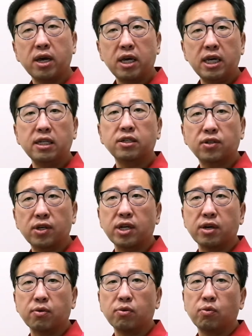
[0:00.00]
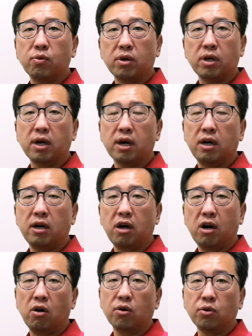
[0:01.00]
in city
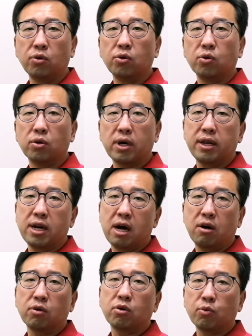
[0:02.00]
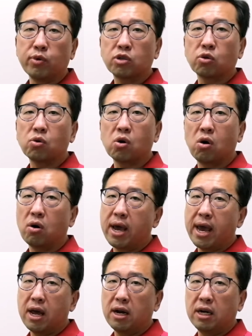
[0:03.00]
Honolulu, in our we so-called
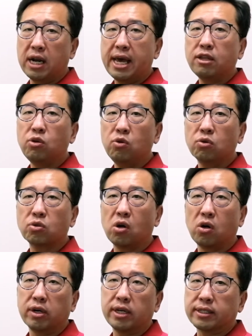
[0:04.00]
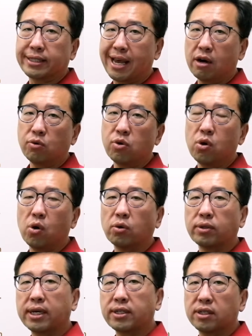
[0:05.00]
land use ordinance, LUO,
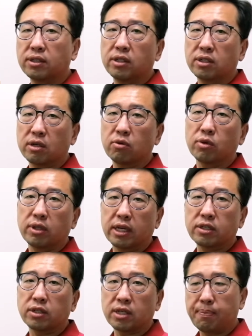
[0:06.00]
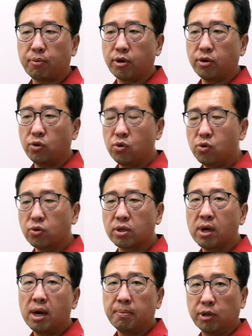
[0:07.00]
there's a separate use
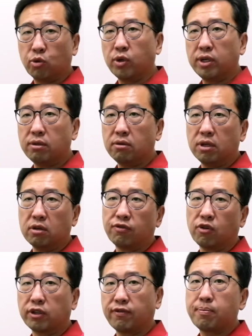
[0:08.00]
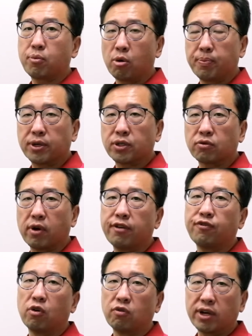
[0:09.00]
between, for different purpose, right?
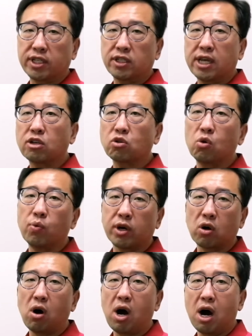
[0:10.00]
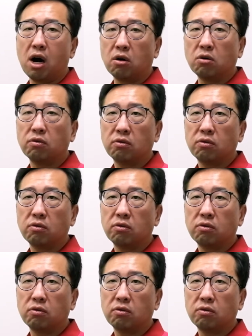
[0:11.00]
For residential, we call our